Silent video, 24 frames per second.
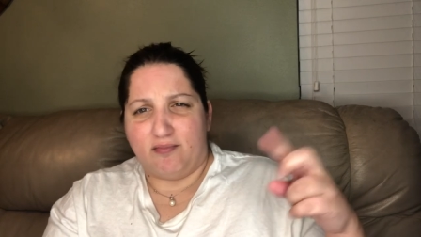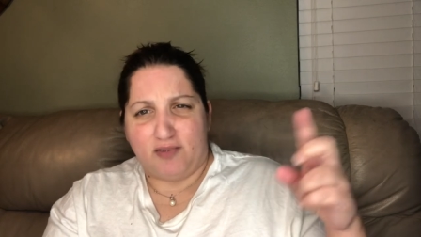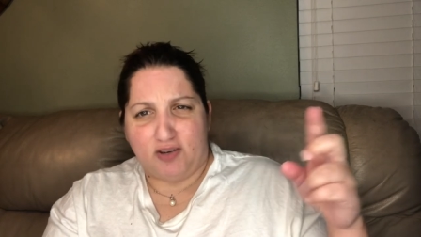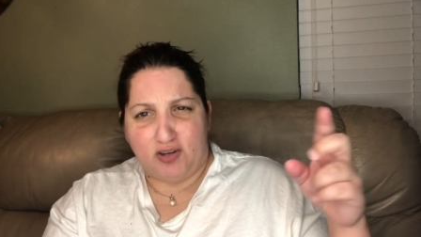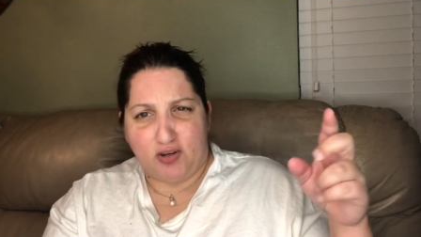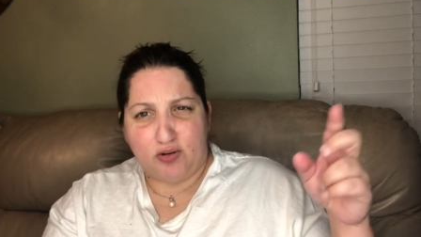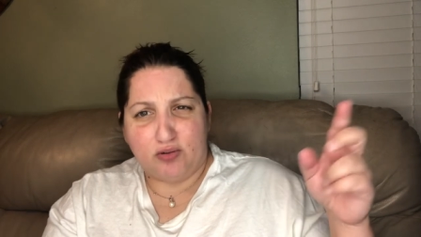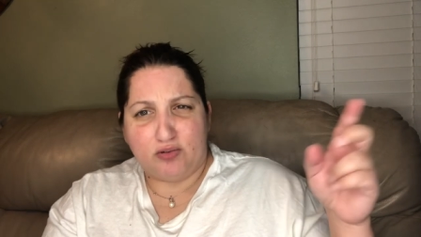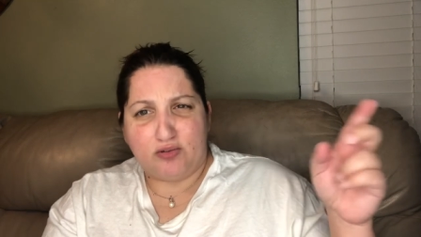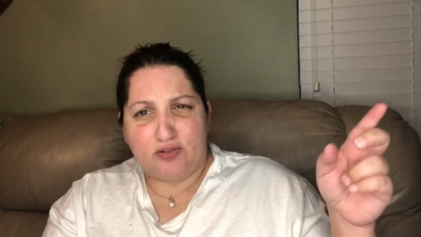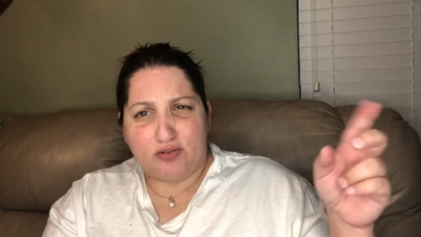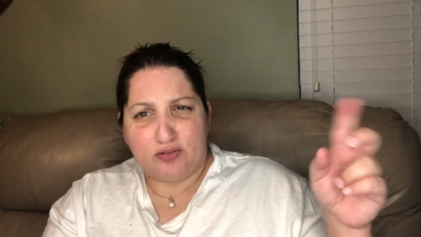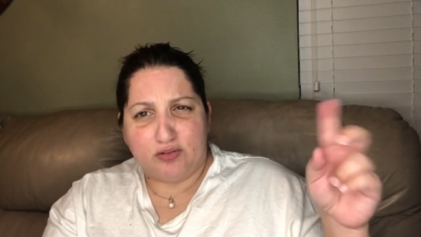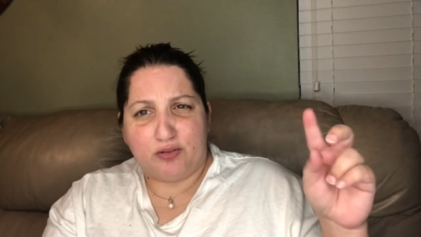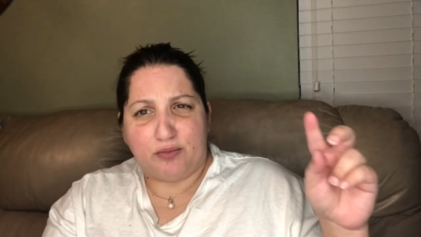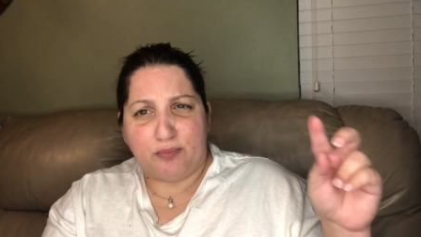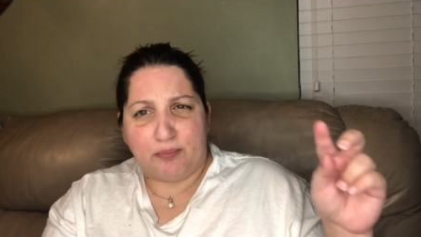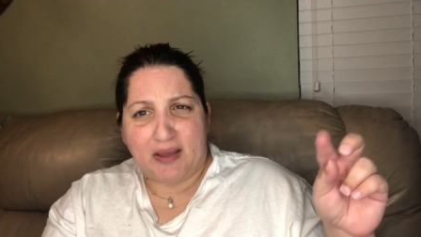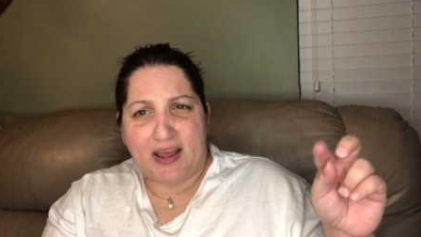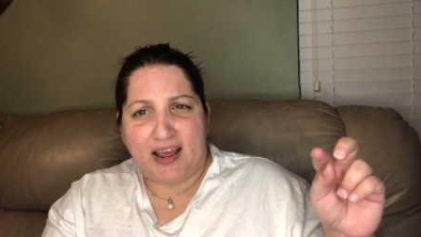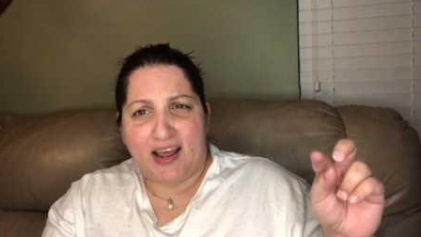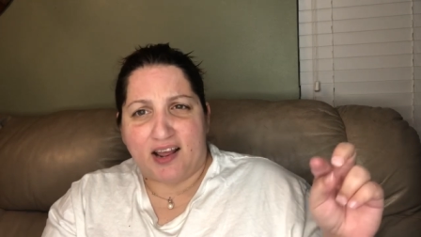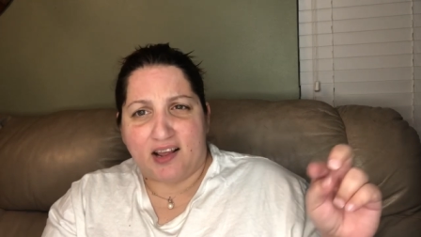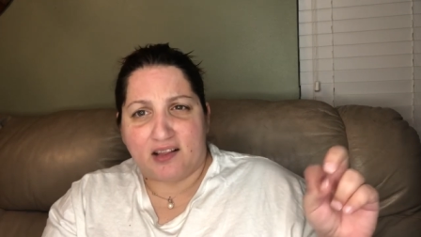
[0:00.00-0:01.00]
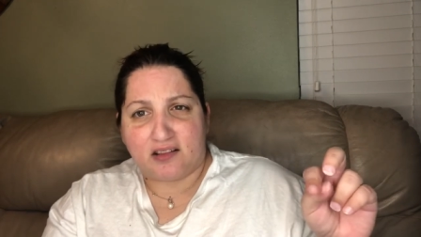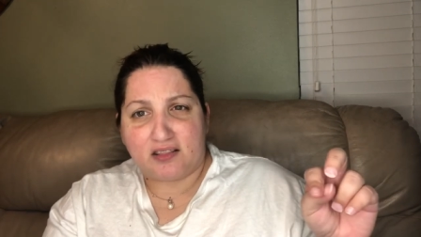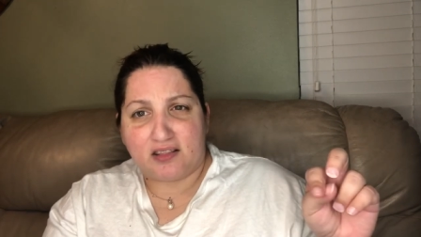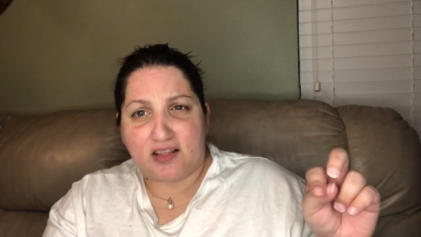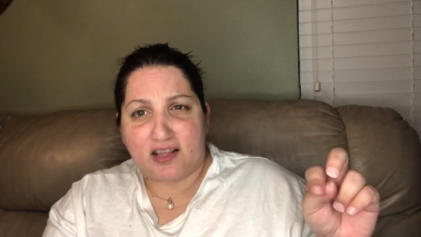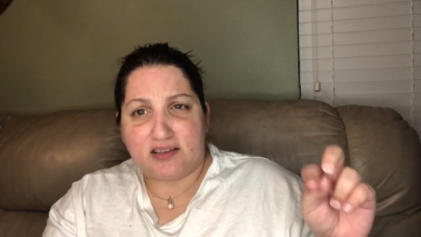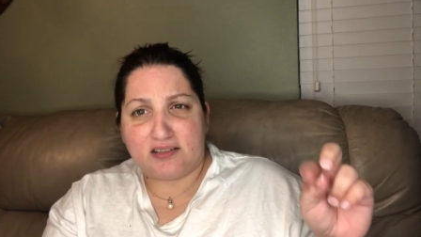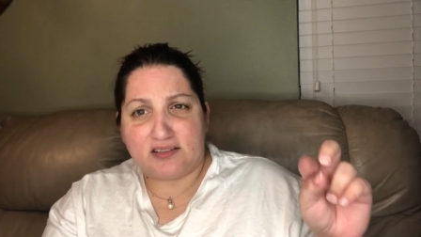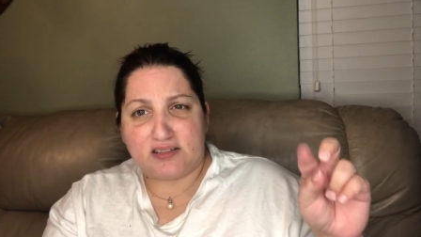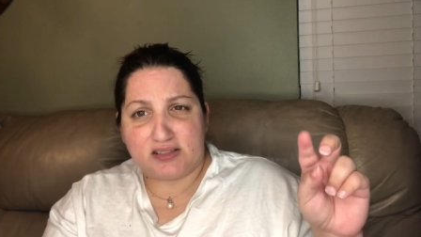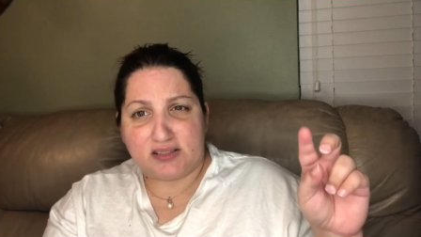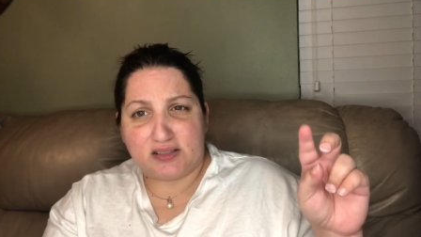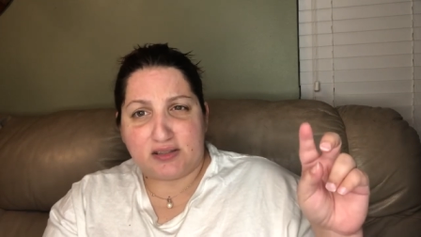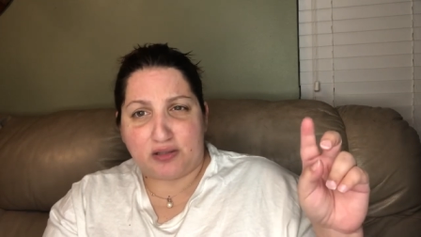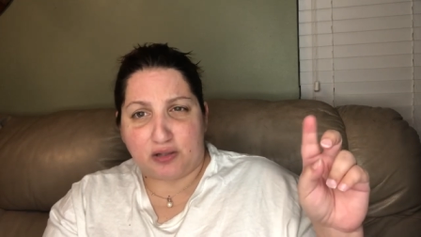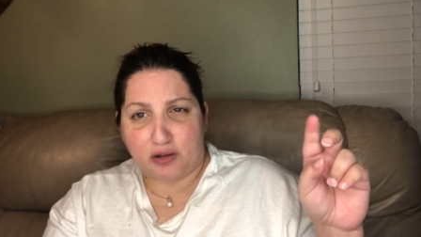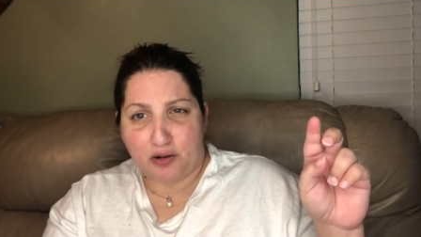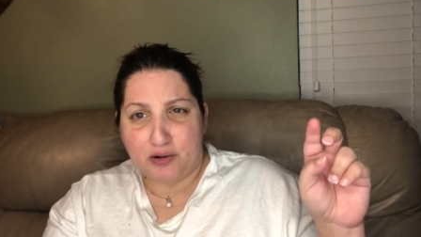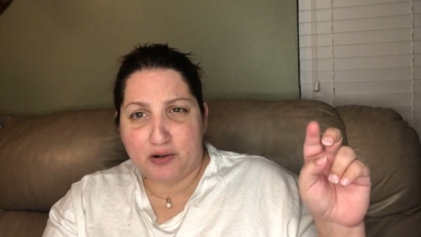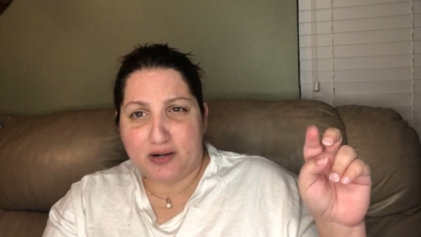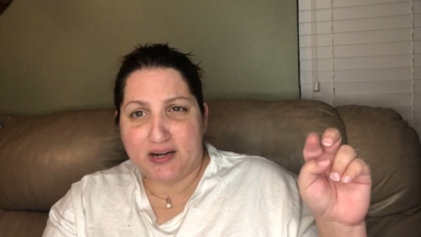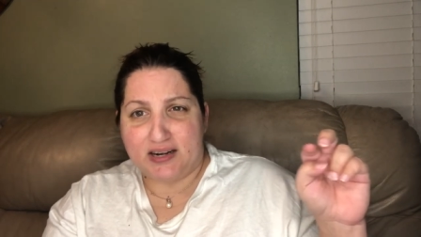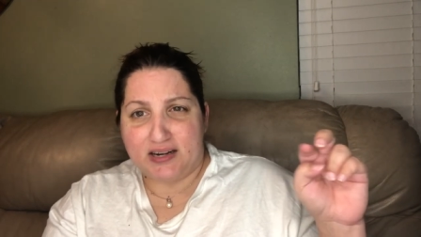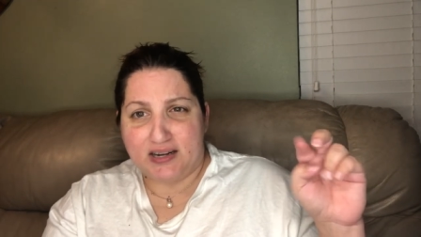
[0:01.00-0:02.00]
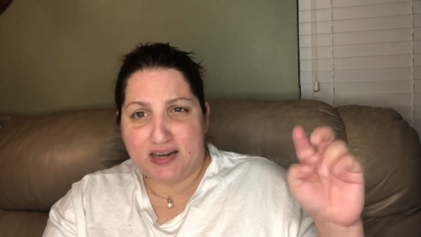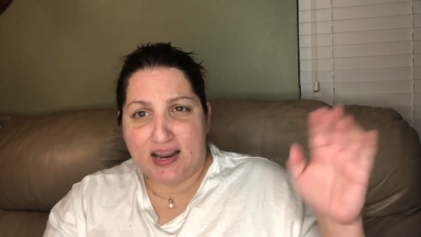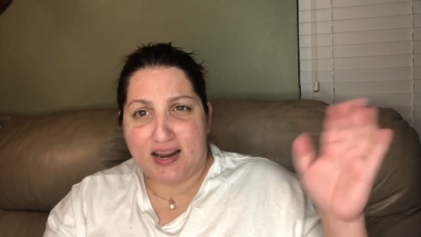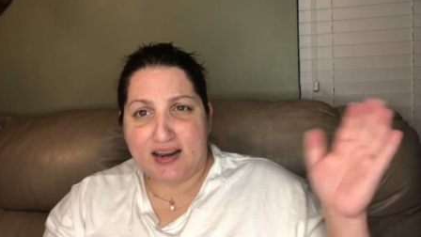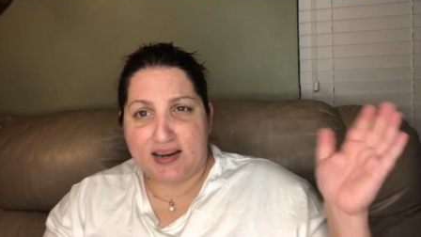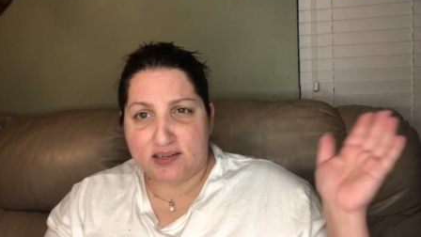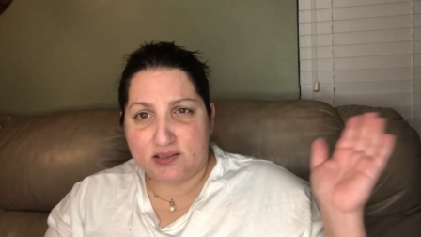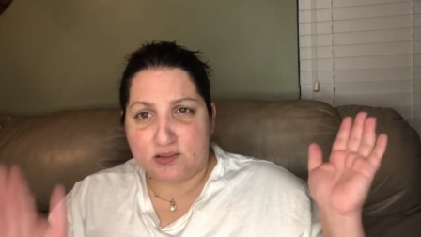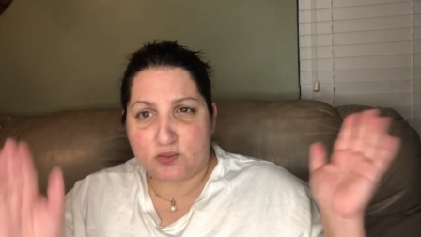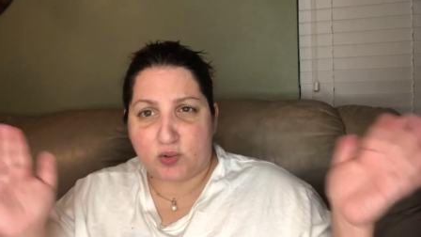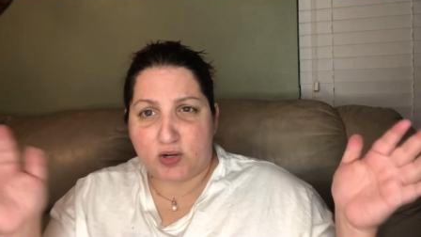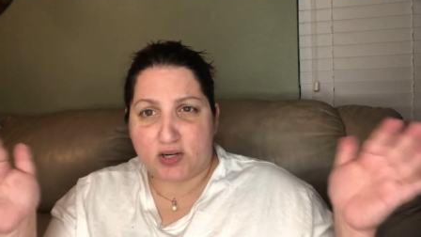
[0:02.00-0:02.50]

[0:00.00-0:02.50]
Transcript: You do the math. That's 30 days